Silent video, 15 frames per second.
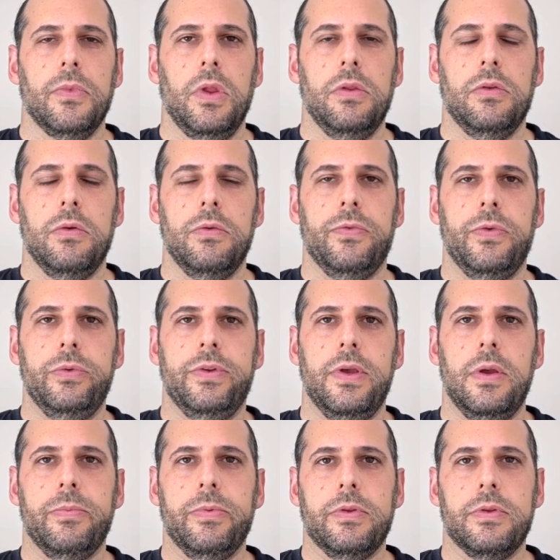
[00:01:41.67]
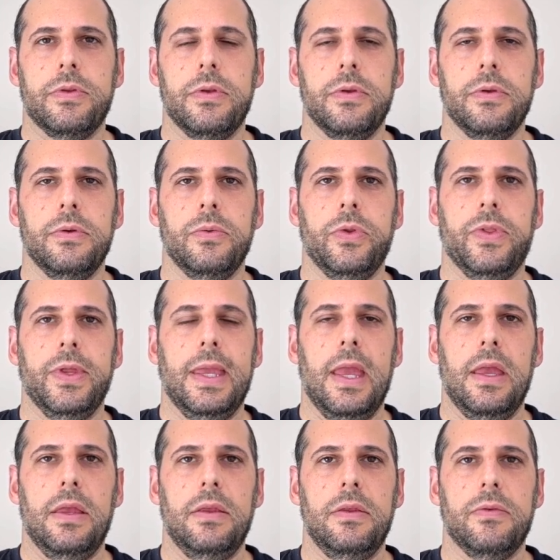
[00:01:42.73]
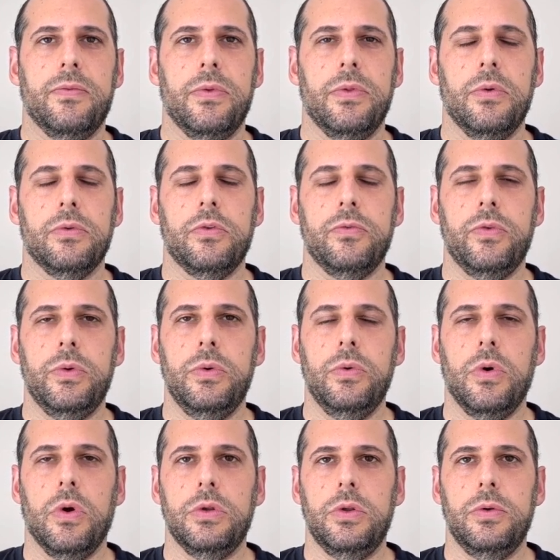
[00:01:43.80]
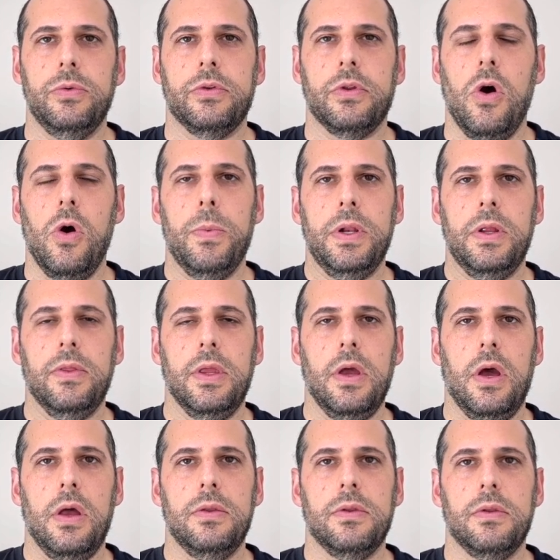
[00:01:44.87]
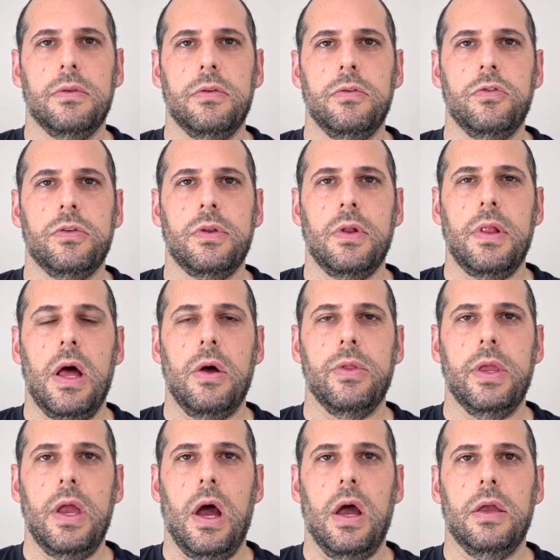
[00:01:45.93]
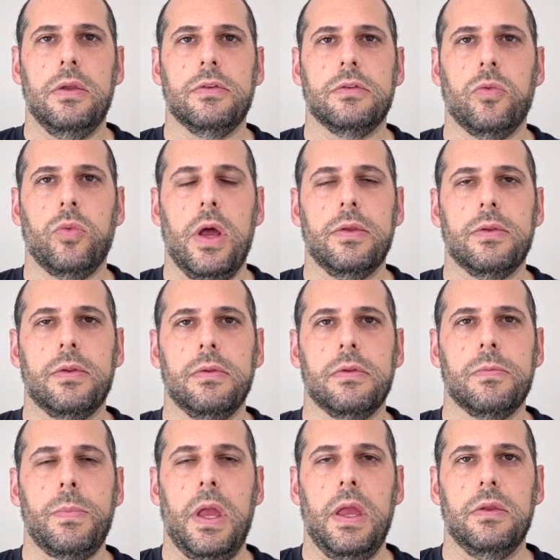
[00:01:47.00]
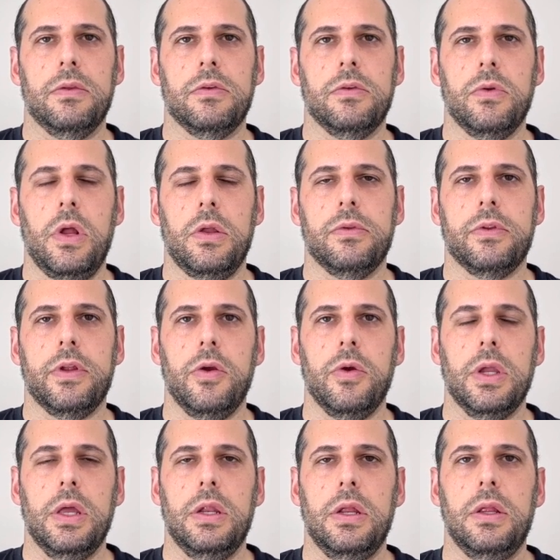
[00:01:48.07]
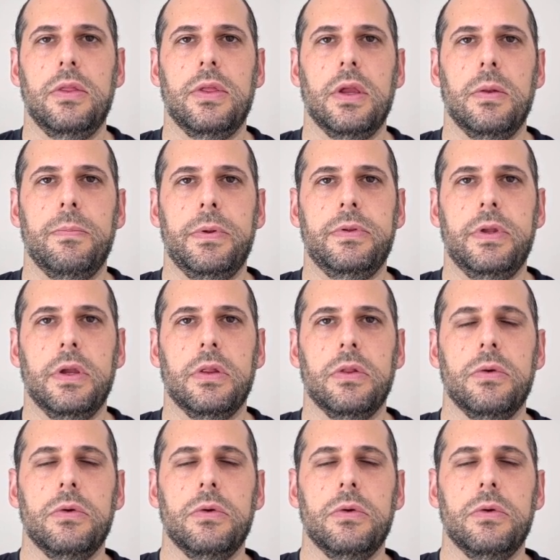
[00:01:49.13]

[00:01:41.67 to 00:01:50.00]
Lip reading: And so a few tips with the gaze, for those of you who aren't used to opening the eyes, is you just allow the eyes to rest in space. You're not staring at anything in particular.